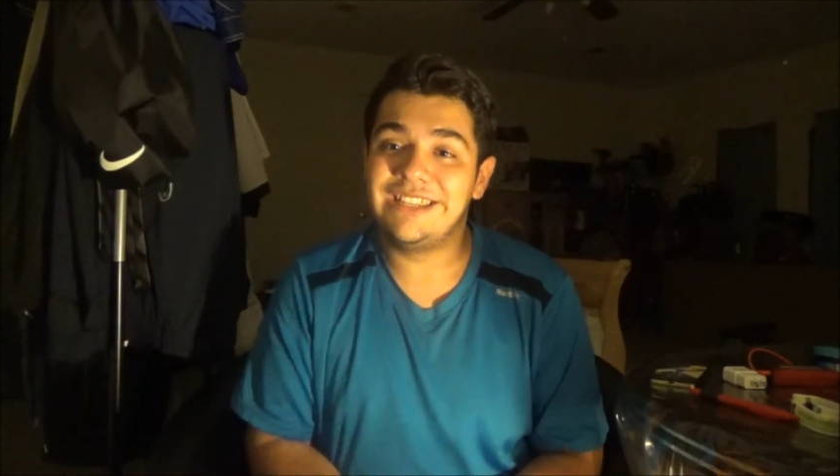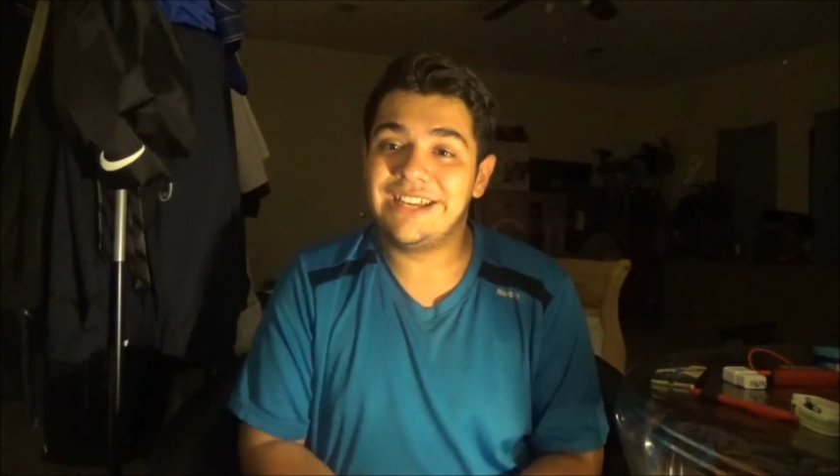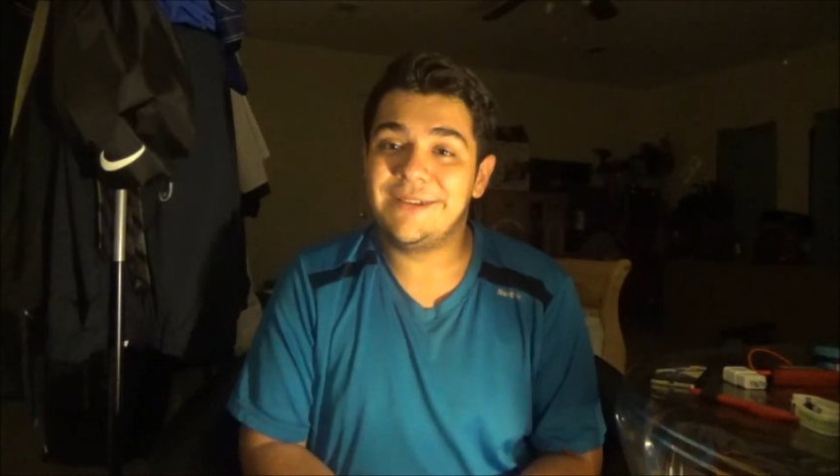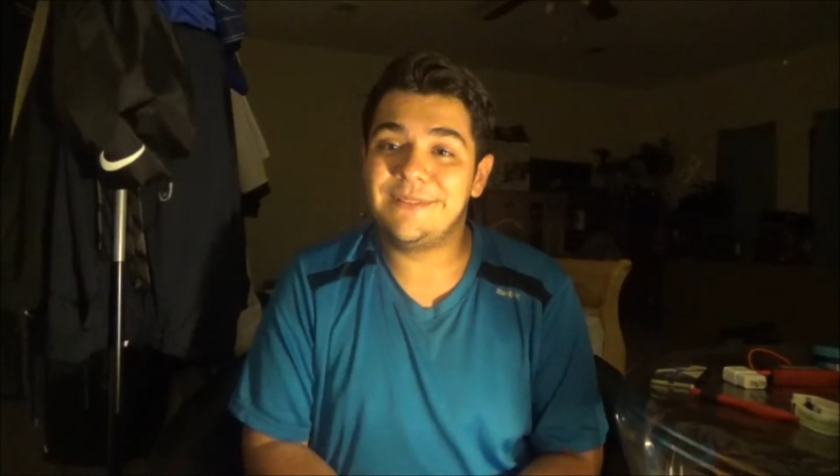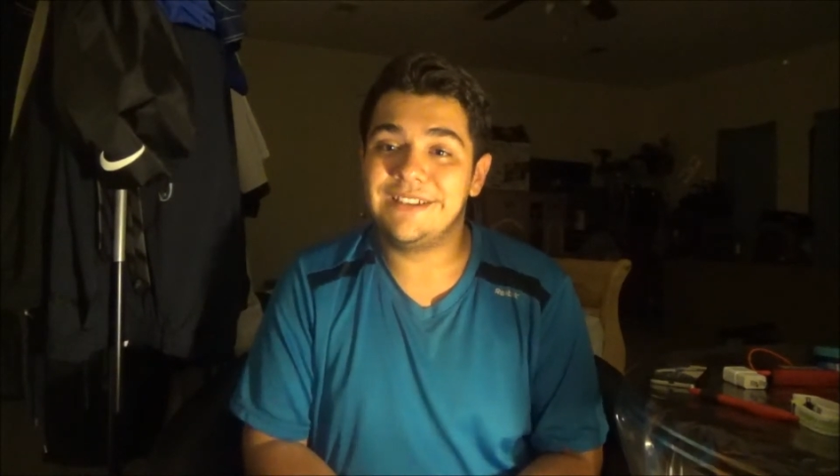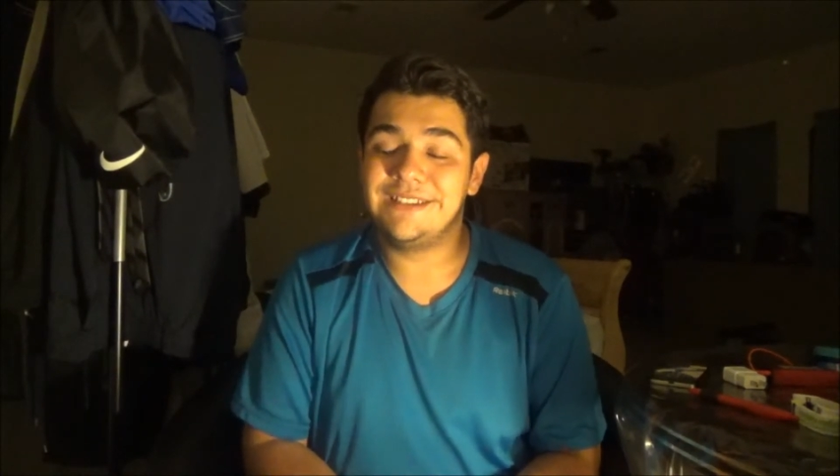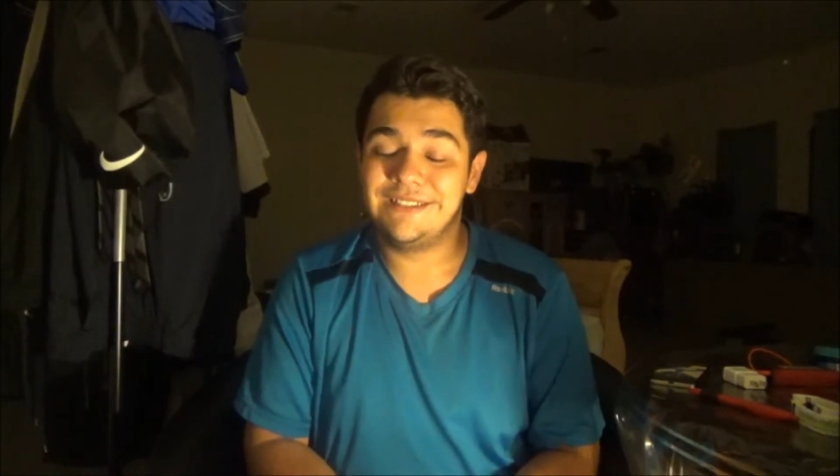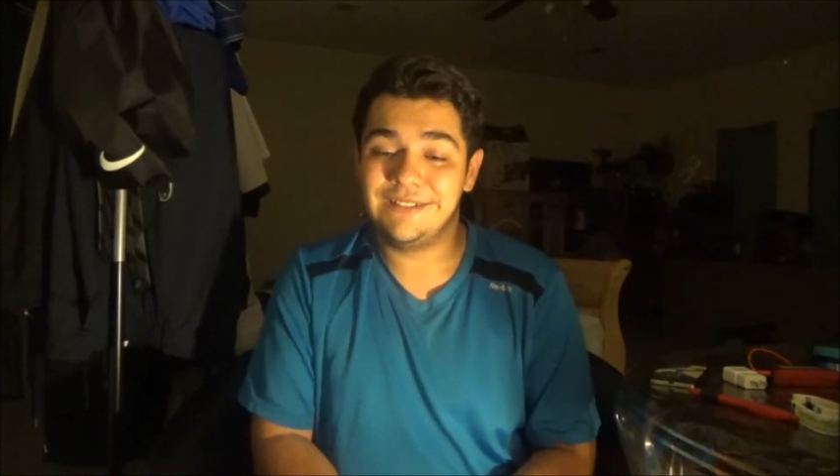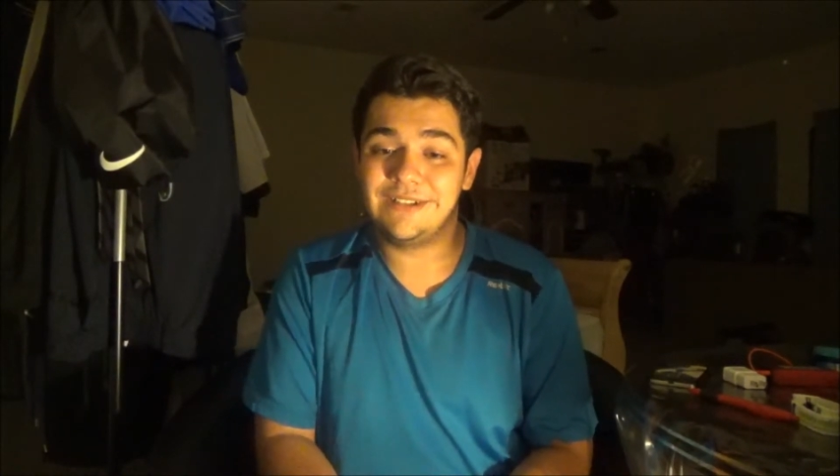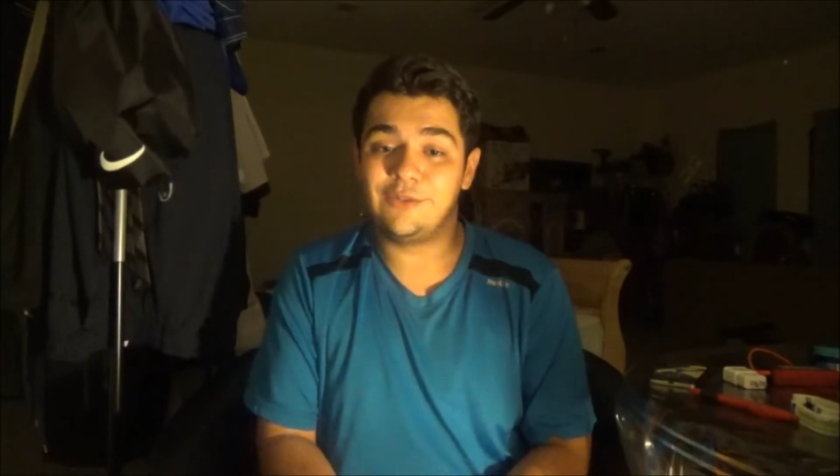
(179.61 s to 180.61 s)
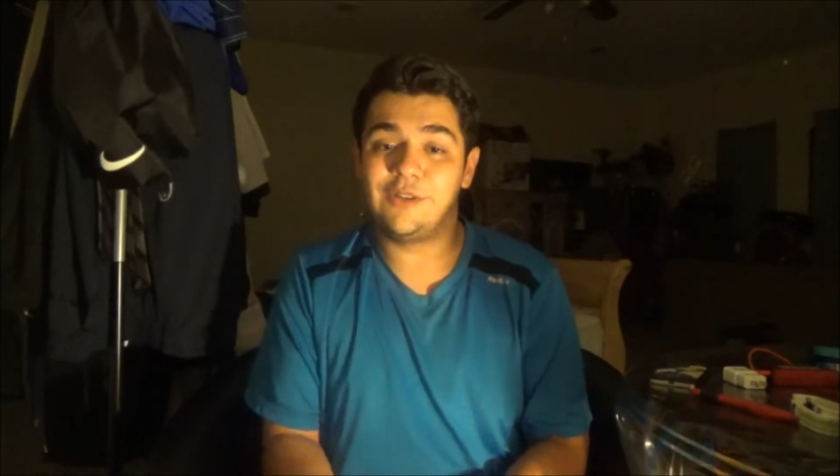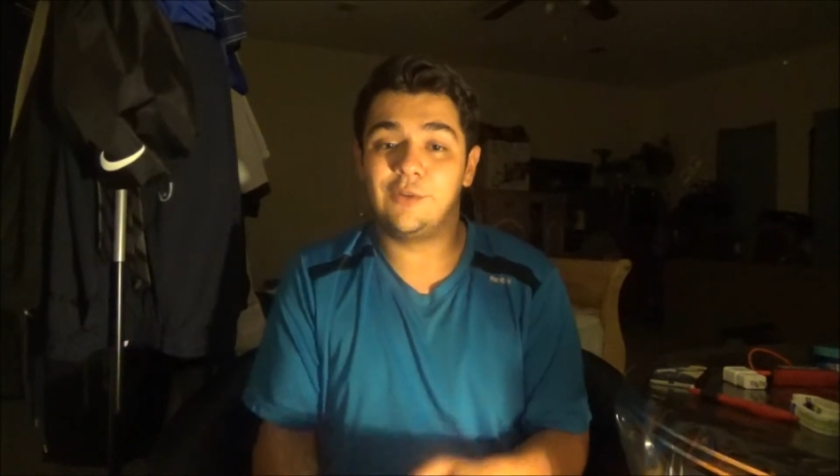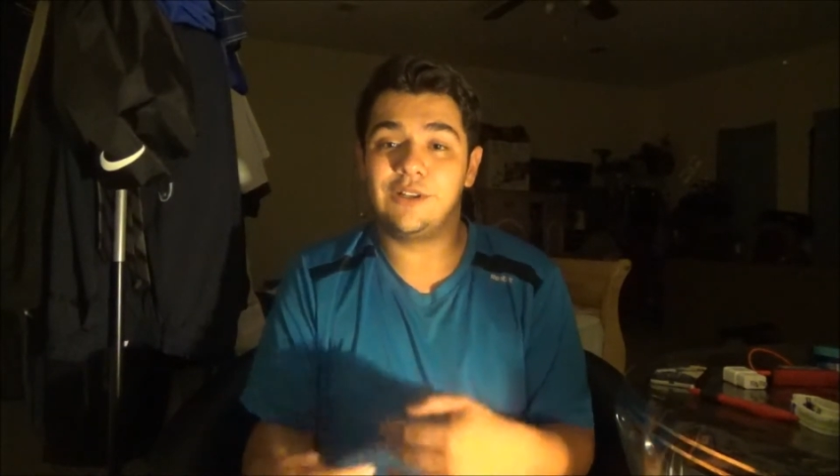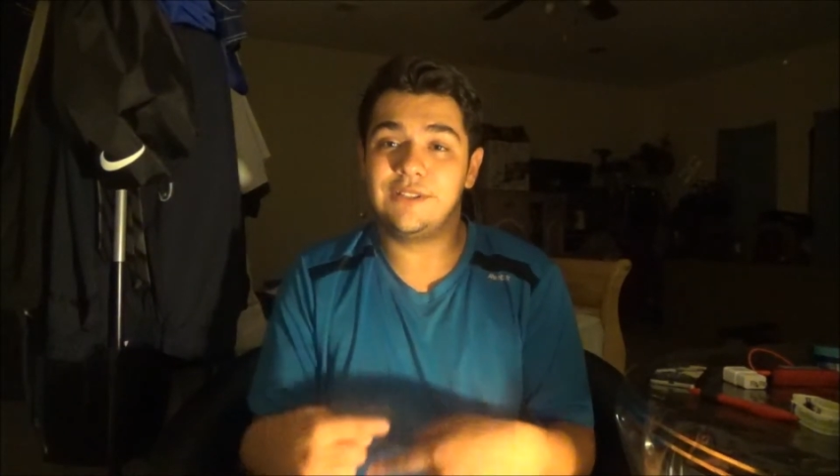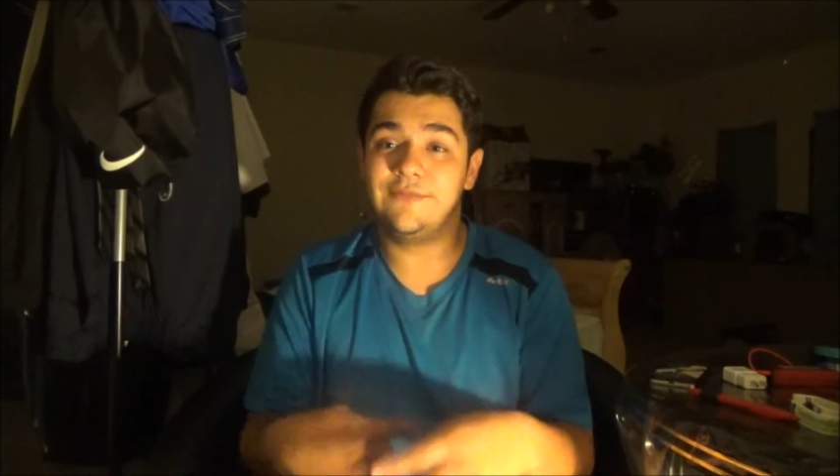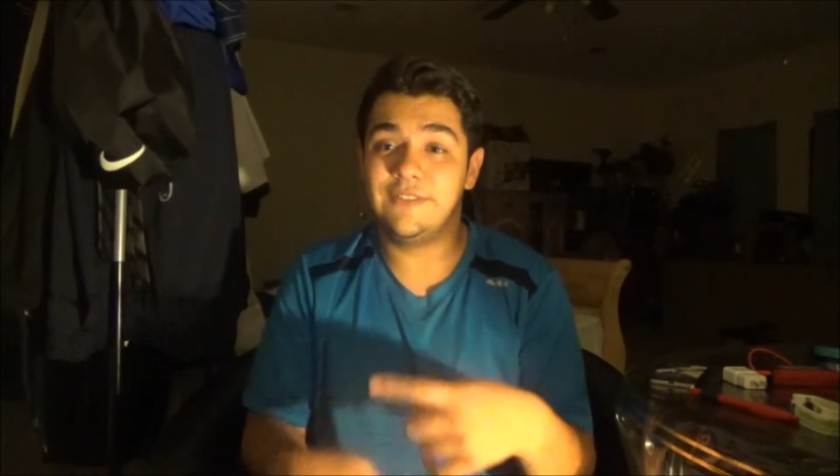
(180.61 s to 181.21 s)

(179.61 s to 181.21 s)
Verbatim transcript: time because you know I don't want to watch